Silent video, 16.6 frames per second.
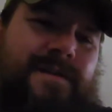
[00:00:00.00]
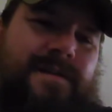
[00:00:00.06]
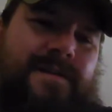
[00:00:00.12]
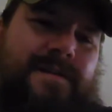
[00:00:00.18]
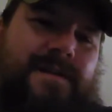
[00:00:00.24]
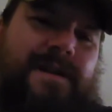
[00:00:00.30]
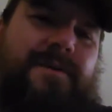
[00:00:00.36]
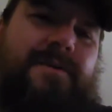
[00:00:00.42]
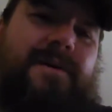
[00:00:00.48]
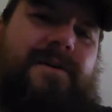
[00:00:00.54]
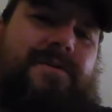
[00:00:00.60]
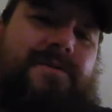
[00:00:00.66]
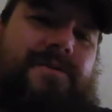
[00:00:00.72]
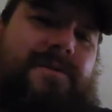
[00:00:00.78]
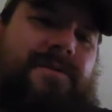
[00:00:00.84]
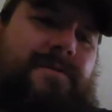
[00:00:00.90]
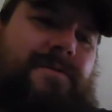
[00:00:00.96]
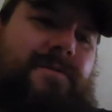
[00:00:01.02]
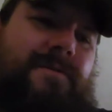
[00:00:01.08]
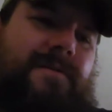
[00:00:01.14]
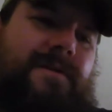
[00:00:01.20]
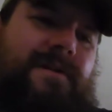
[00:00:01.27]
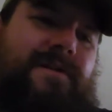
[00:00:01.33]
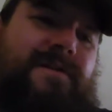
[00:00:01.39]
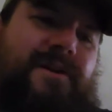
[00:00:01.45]
Anyway, so
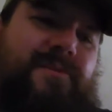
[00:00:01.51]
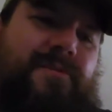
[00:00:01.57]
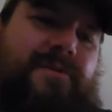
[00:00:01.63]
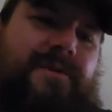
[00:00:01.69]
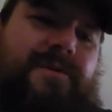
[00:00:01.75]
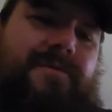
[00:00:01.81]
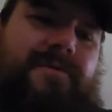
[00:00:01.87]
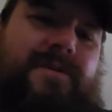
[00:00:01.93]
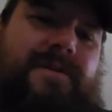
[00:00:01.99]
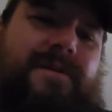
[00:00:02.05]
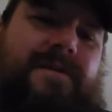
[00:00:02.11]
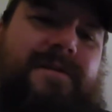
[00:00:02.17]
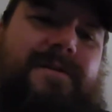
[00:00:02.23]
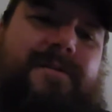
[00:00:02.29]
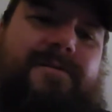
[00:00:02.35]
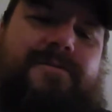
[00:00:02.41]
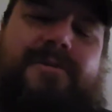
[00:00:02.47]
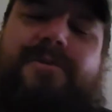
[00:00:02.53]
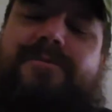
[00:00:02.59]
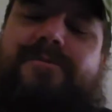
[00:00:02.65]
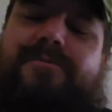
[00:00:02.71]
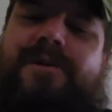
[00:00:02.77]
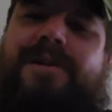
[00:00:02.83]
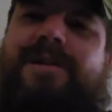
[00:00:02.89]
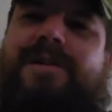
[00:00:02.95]
a couple of really
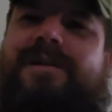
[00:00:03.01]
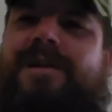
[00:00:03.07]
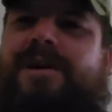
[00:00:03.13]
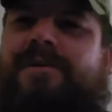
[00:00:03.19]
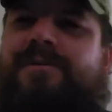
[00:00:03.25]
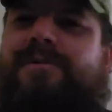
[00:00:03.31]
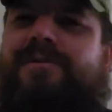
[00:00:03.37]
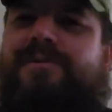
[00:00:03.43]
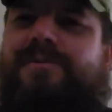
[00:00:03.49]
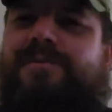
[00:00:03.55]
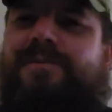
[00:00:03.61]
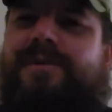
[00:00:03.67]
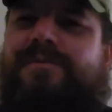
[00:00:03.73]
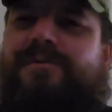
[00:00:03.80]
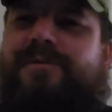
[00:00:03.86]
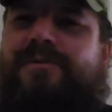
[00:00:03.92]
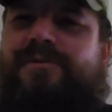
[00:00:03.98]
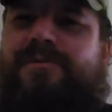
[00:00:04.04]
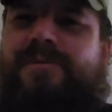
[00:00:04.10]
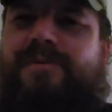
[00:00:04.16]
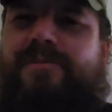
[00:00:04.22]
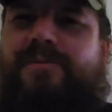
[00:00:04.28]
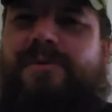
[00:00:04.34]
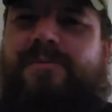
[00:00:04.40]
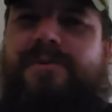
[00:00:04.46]
funny encounters when I first went
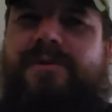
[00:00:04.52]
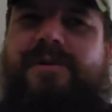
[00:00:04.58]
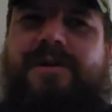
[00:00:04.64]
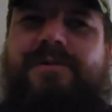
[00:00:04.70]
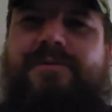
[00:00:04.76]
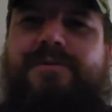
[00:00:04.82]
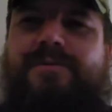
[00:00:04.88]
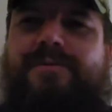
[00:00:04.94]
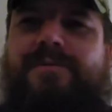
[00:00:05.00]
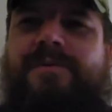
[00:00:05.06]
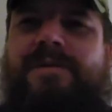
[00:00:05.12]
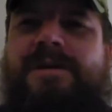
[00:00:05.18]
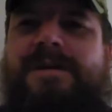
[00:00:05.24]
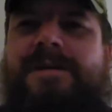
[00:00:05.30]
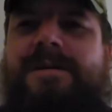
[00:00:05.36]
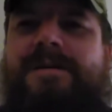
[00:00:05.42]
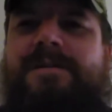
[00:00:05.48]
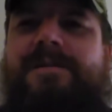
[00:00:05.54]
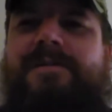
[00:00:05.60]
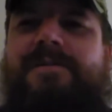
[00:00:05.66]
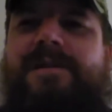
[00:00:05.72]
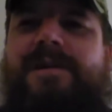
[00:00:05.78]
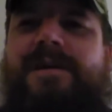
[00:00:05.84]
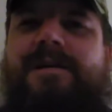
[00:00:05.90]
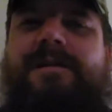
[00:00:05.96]
to public high school is
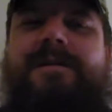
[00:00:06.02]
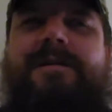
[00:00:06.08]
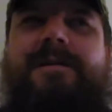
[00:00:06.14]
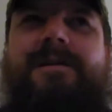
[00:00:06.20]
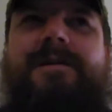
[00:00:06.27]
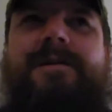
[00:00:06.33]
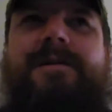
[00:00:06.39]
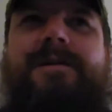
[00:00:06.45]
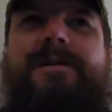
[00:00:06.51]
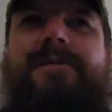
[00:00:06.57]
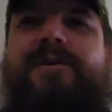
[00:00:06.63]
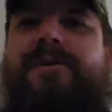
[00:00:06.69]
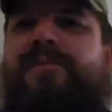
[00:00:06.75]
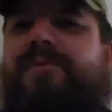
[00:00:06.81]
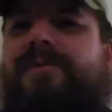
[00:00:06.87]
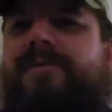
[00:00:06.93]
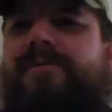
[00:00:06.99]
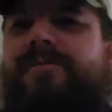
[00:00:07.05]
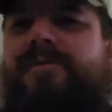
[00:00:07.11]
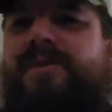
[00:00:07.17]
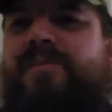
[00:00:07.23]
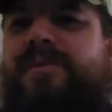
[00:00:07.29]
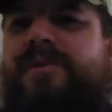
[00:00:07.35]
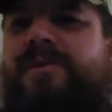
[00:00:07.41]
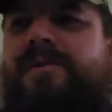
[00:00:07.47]
that a number of the
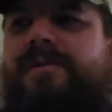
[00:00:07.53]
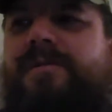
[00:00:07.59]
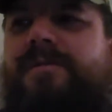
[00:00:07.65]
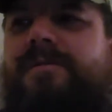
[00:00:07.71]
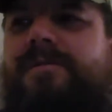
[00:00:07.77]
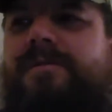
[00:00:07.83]
female